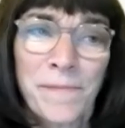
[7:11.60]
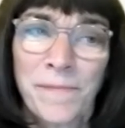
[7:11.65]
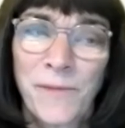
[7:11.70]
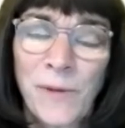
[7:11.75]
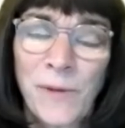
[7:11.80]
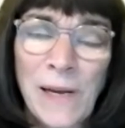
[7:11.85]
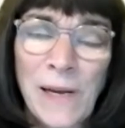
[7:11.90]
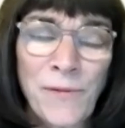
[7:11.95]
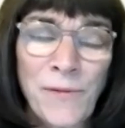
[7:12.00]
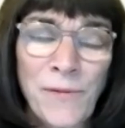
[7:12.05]

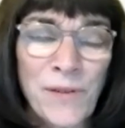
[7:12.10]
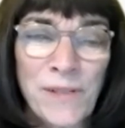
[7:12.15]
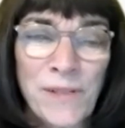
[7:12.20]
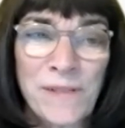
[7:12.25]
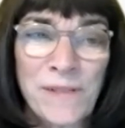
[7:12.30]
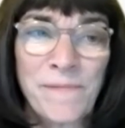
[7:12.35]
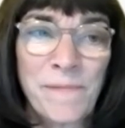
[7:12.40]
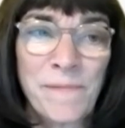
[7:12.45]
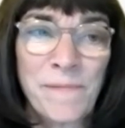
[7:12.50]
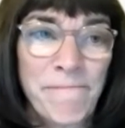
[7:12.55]
Graber,
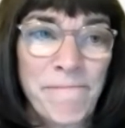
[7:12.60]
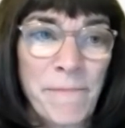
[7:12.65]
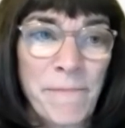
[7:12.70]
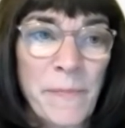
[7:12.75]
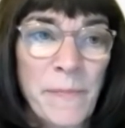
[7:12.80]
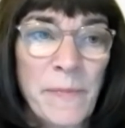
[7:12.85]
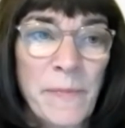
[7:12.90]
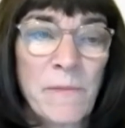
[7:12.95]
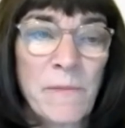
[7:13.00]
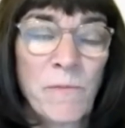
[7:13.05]

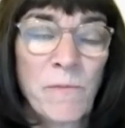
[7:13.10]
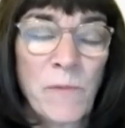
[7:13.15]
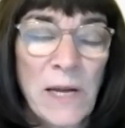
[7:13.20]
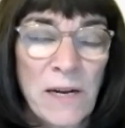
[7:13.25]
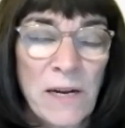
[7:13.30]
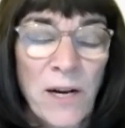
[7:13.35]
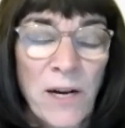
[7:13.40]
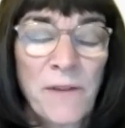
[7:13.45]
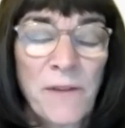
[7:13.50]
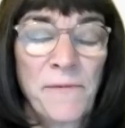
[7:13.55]
what
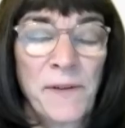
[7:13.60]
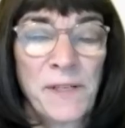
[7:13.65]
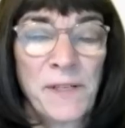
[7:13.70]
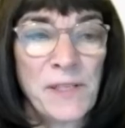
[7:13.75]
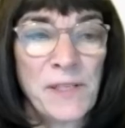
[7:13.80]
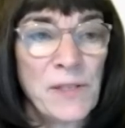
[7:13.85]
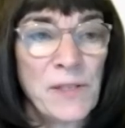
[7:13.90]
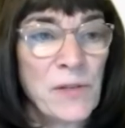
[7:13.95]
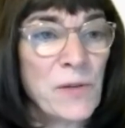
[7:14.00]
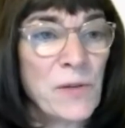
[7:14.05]
a
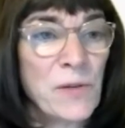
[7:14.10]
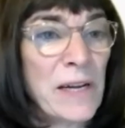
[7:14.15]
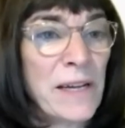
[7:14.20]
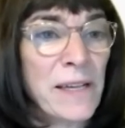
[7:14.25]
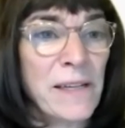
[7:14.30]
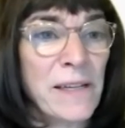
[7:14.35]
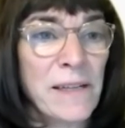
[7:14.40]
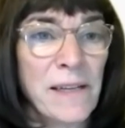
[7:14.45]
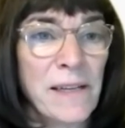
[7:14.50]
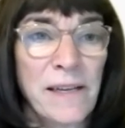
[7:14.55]
heartfelt
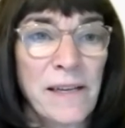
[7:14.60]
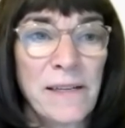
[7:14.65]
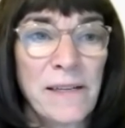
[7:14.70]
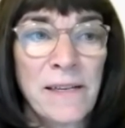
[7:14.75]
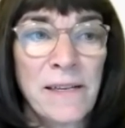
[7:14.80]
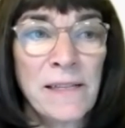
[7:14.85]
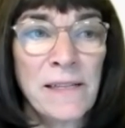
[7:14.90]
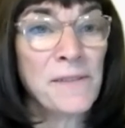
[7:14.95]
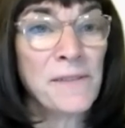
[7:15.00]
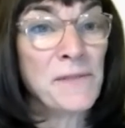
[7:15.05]
story and
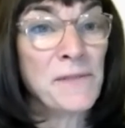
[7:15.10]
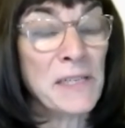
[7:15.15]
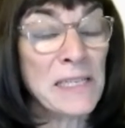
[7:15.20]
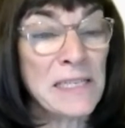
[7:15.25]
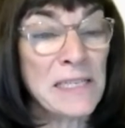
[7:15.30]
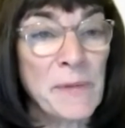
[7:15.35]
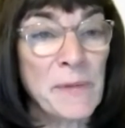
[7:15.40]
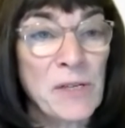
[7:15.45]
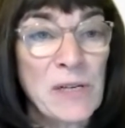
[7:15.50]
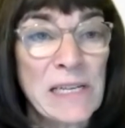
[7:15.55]
a lived
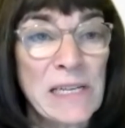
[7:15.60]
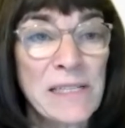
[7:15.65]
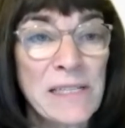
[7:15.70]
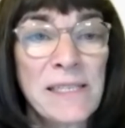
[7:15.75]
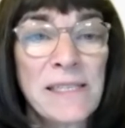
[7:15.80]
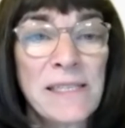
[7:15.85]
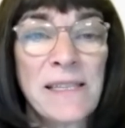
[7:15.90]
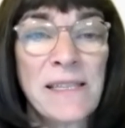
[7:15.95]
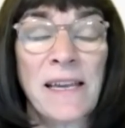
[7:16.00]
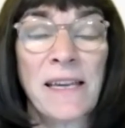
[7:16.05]

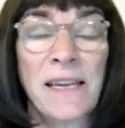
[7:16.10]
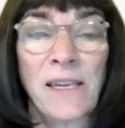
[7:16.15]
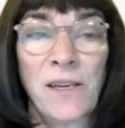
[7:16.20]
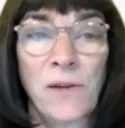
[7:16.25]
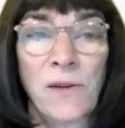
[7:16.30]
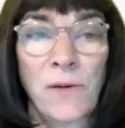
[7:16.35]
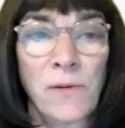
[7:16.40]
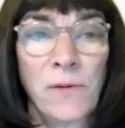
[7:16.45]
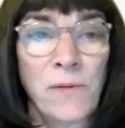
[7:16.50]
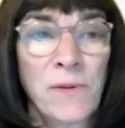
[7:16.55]
experience. Thank
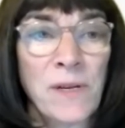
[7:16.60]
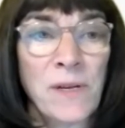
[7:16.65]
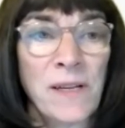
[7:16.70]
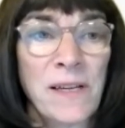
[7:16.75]
you.